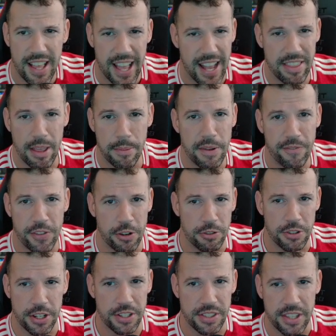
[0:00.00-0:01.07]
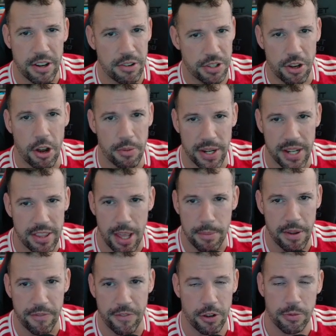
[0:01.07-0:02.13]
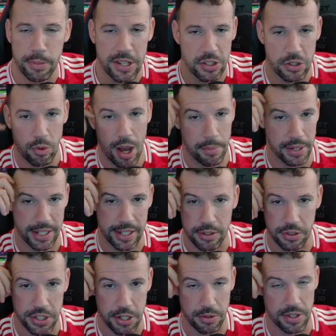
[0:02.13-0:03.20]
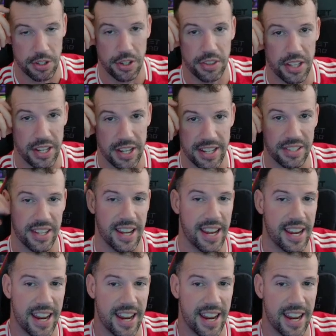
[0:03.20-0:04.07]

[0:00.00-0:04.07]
And their midfield, there is no one in their midfield because Dwight McNeil's still injured that is